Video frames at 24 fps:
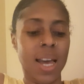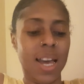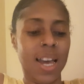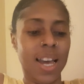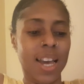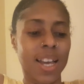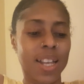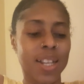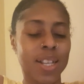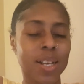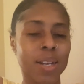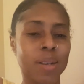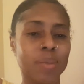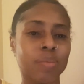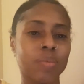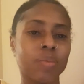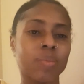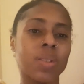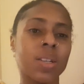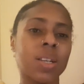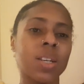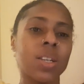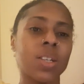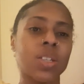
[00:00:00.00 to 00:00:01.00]
And
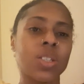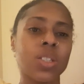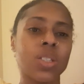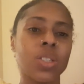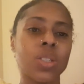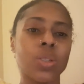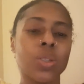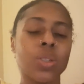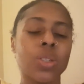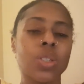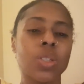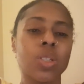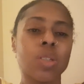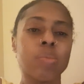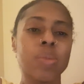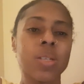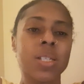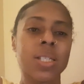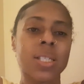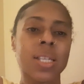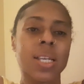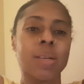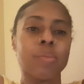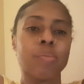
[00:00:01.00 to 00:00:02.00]
you'll be
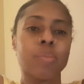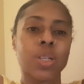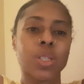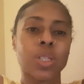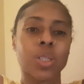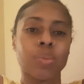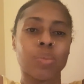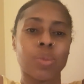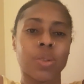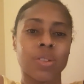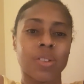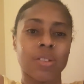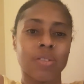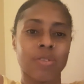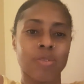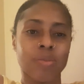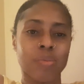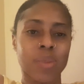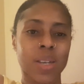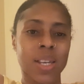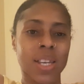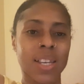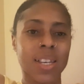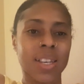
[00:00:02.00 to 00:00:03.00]
seeing much more of
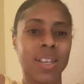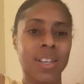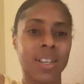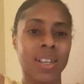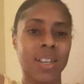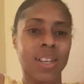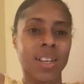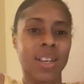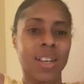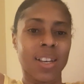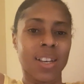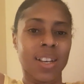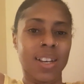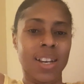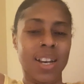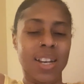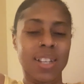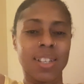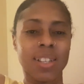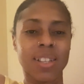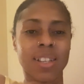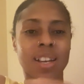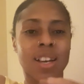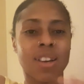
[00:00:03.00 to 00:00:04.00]
me. I
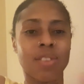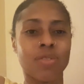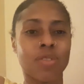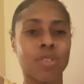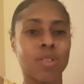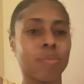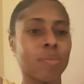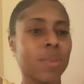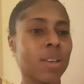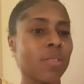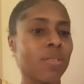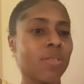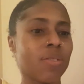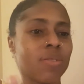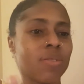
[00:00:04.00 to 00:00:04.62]
didn't have on my